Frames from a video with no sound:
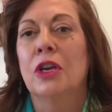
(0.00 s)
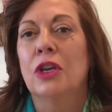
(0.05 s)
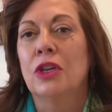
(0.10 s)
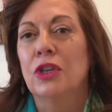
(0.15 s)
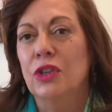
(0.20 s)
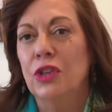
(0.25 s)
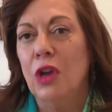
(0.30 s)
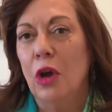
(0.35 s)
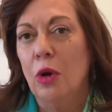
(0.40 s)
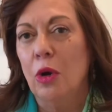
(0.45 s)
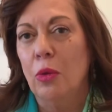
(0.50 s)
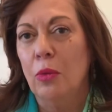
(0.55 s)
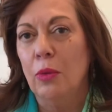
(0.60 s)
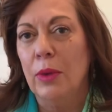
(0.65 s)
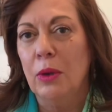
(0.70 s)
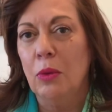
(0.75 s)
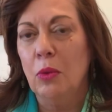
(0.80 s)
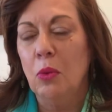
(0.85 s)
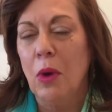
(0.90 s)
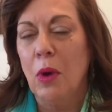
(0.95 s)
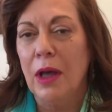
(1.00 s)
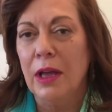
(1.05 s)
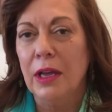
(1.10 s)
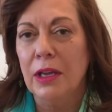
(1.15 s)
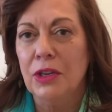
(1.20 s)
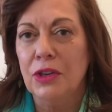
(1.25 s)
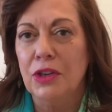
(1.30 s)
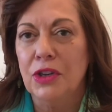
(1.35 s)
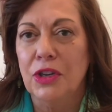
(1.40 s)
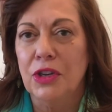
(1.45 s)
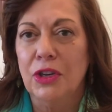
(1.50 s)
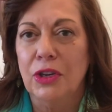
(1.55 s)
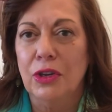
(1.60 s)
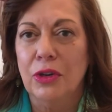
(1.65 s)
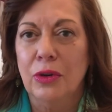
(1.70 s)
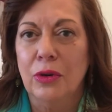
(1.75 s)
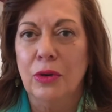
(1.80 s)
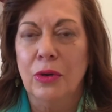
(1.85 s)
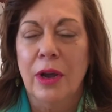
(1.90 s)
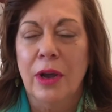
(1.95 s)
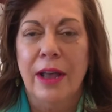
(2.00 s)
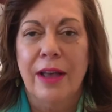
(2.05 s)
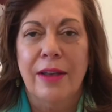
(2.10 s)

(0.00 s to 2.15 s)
So we want to